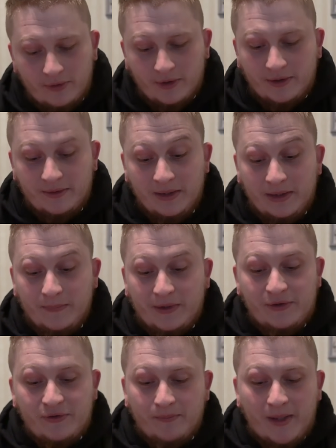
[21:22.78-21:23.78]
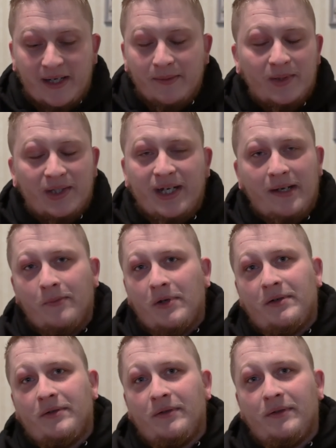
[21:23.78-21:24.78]
good, because you can make him with a Tame
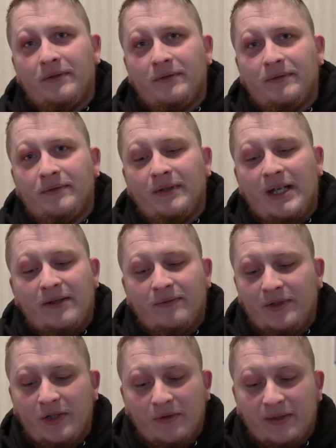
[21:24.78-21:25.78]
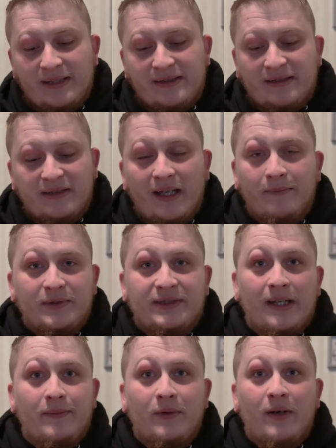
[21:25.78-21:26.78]
Redditor. And, that's level
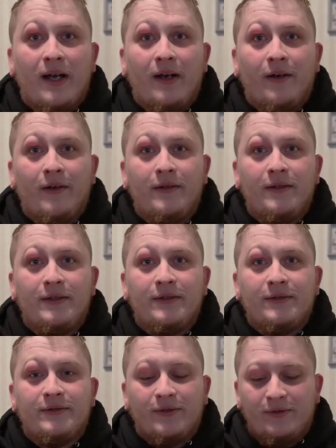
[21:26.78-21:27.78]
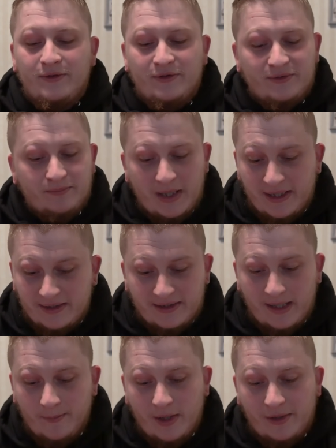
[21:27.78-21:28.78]
7 or higher. So you just make the
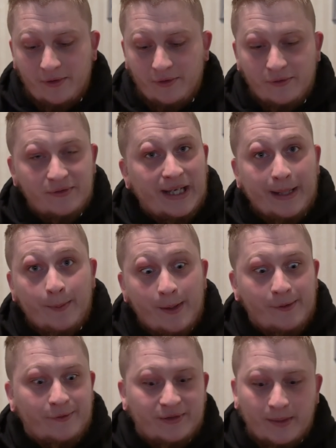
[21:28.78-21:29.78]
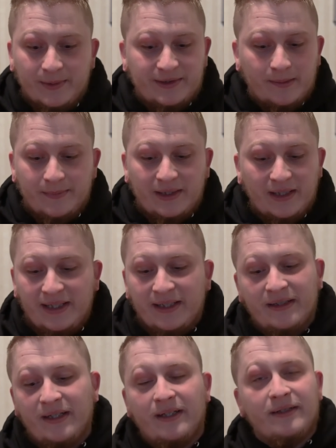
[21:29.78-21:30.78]
Tame Redditor, use Tame Redditor, summon something, leak
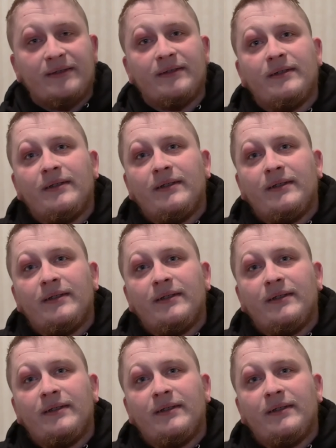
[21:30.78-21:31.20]
into this.